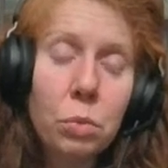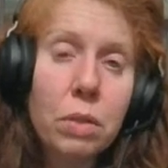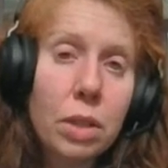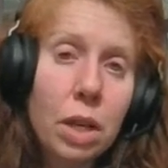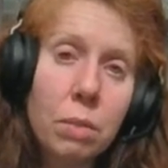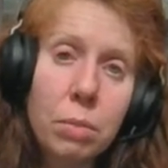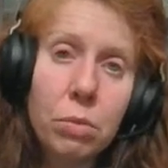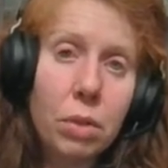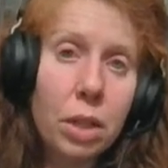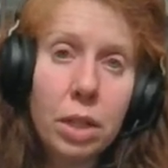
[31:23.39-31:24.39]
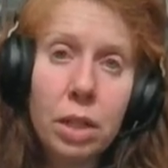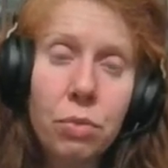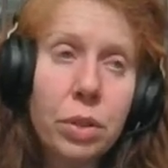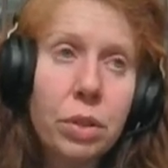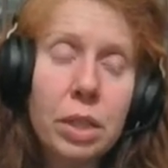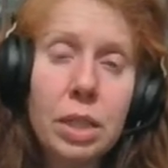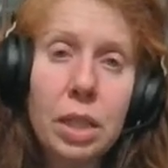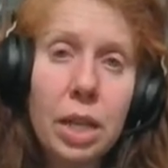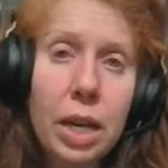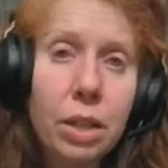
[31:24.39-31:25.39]
We've got to be ready. If we're in
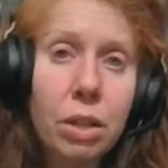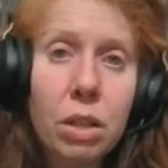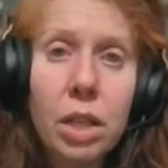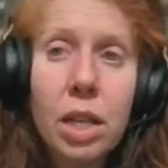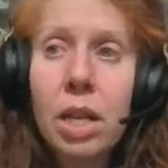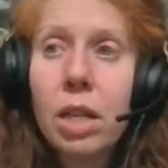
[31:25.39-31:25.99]
denial